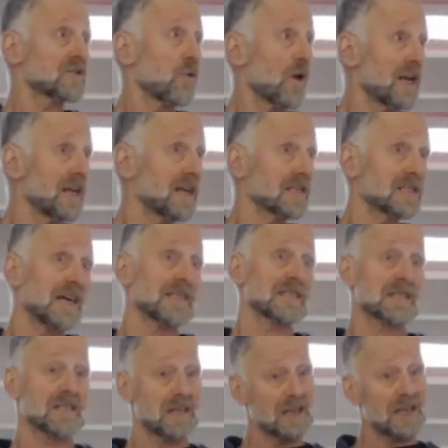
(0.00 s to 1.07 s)
20, because
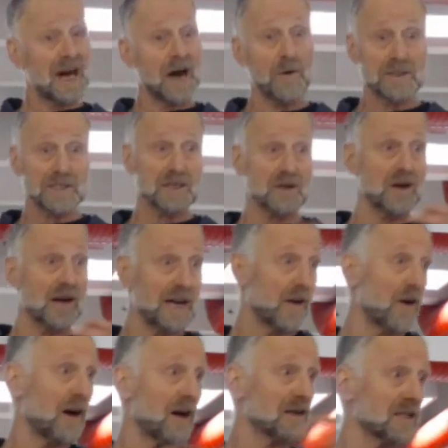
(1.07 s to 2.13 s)
that's going to allow us to
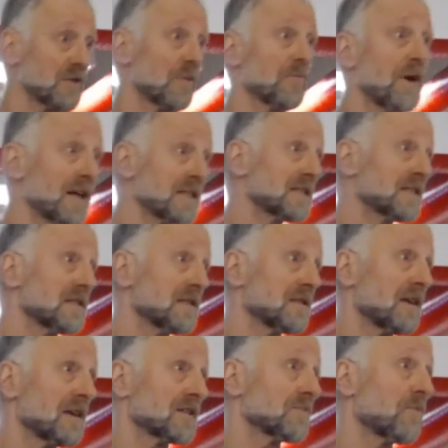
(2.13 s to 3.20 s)
get onto a bus,
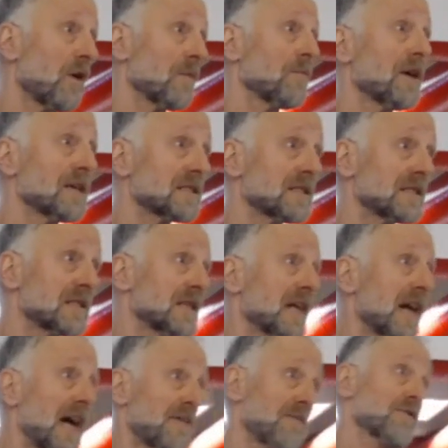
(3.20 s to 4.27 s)
and a small bus,
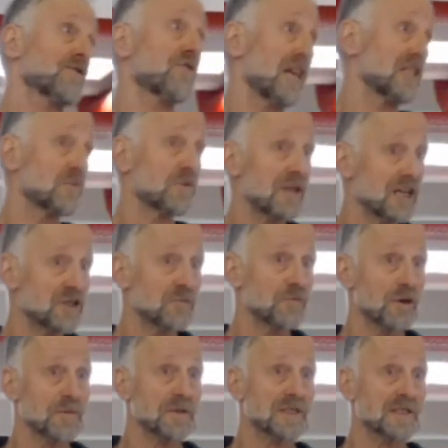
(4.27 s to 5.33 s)
and for transportation
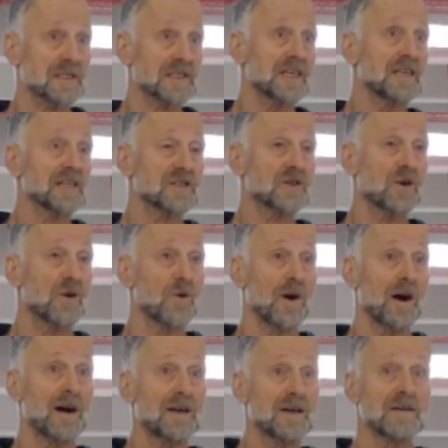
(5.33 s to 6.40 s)
purposes.
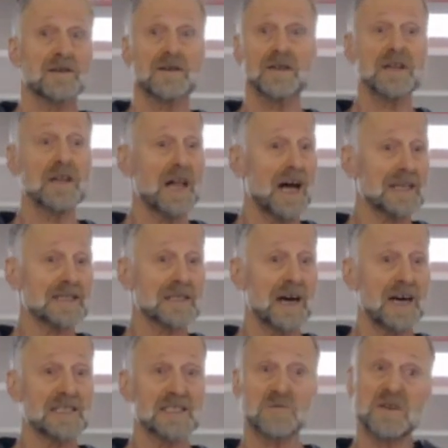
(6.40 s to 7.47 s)
So good class
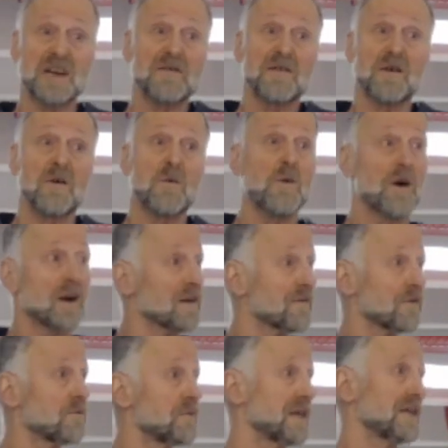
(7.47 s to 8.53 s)
size. We have a
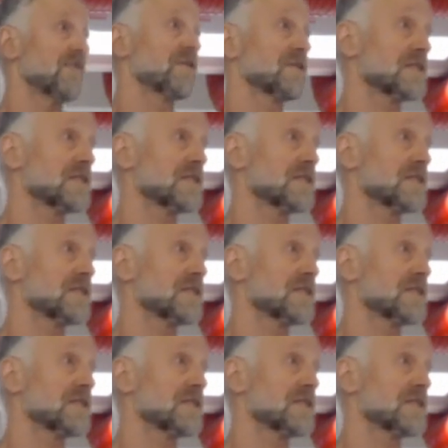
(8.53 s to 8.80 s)
wonderful big